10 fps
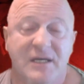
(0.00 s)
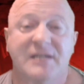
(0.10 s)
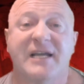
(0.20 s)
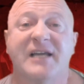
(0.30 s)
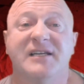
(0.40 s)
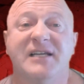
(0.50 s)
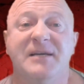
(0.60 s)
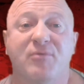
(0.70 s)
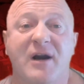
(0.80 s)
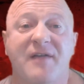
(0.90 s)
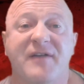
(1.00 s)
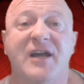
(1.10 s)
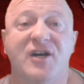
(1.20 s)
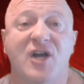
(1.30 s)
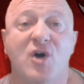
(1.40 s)
Take a deep breath
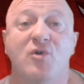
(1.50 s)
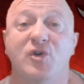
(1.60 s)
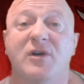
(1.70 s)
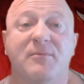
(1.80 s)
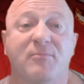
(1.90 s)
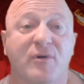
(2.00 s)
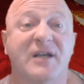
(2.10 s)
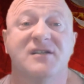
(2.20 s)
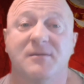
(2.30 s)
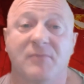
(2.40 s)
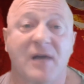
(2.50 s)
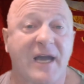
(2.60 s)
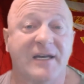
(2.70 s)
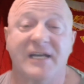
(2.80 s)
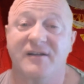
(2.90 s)
and know you can bring some
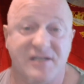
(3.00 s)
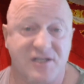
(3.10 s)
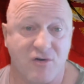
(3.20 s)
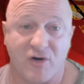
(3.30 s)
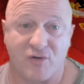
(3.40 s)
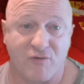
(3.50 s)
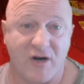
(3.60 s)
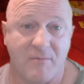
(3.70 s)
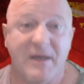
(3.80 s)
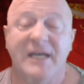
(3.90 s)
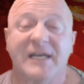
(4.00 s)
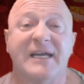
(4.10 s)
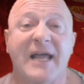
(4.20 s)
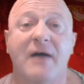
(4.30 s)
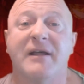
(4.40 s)
light into this dark realm.
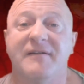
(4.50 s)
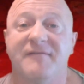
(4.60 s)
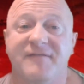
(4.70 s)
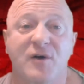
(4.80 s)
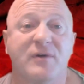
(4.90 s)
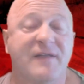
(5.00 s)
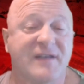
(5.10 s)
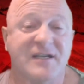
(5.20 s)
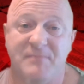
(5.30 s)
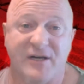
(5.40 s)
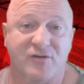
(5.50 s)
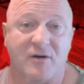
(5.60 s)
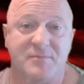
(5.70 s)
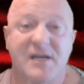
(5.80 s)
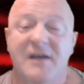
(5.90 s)
Get out and vote in these
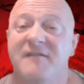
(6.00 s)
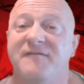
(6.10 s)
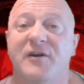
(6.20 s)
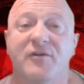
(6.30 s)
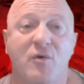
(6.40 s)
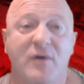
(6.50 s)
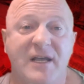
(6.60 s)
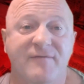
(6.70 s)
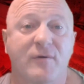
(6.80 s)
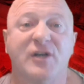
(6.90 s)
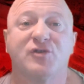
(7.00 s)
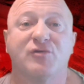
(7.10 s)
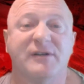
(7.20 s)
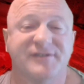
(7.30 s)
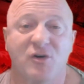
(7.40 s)
midterms. Fear no evil and
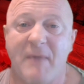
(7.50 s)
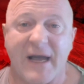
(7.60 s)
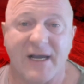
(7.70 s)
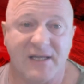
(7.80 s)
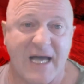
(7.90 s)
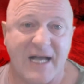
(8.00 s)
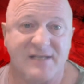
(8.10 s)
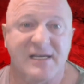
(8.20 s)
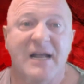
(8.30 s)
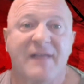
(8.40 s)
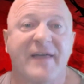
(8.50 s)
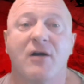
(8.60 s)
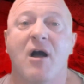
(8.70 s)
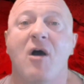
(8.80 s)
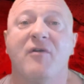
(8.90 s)
trust no MAGA lies. They
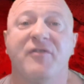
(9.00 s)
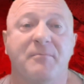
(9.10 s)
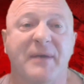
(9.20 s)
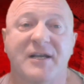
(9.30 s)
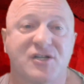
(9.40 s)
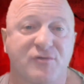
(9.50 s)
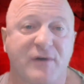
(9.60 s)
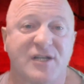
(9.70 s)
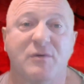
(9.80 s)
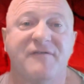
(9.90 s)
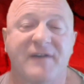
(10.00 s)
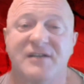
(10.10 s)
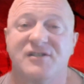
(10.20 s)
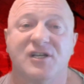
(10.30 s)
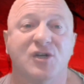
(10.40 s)
are all the biggest threats we
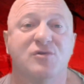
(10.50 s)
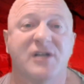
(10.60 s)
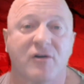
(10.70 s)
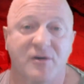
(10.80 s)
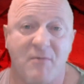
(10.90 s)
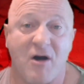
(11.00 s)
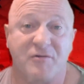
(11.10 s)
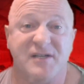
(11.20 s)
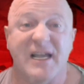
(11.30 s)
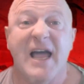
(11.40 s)
face to losing our democracy,